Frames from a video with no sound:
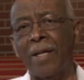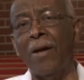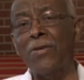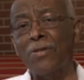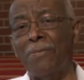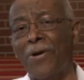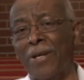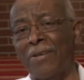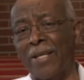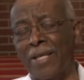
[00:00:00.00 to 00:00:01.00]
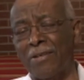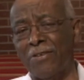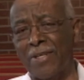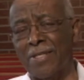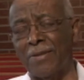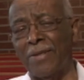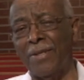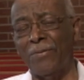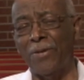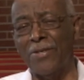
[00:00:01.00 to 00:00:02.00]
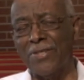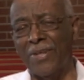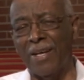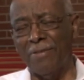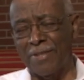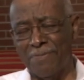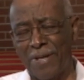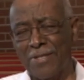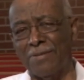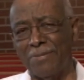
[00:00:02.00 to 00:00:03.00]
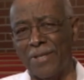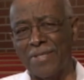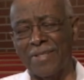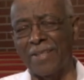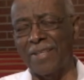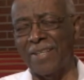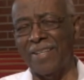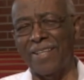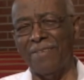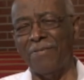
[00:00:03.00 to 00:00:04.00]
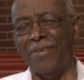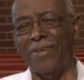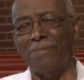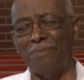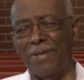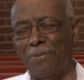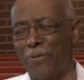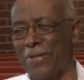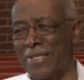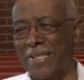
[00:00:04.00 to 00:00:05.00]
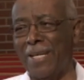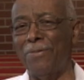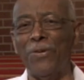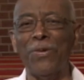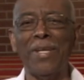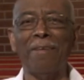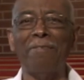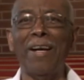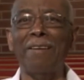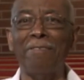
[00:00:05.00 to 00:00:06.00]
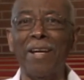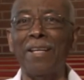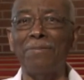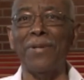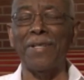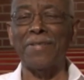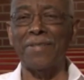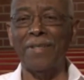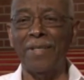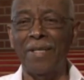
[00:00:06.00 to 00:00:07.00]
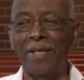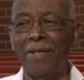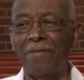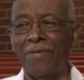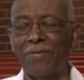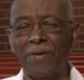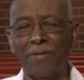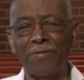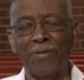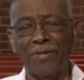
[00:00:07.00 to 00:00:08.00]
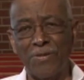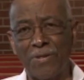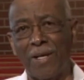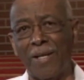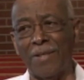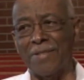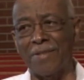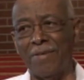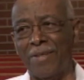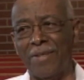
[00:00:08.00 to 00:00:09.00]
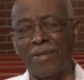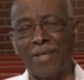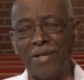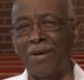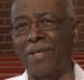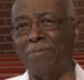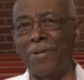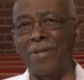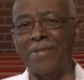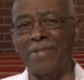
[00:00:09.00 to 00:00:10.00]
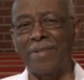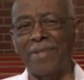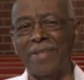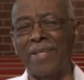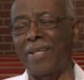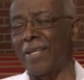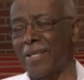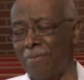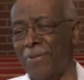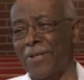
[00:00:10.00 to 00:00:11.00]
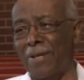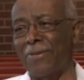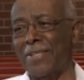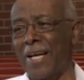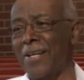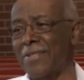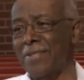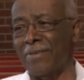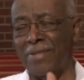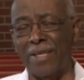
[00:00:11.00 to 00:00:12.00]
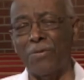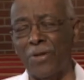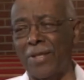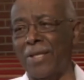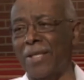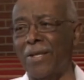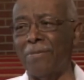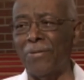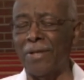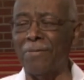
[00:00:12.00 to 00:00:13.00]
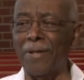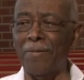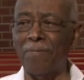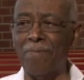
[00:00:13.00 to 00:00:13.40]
And also part of the Link Transit, we also have a special bus that if there are people who are disabled who can't ride the regular bus, for $2, you can call that bus and they'll come pick you up at your house and take you where you need to go and bring you back.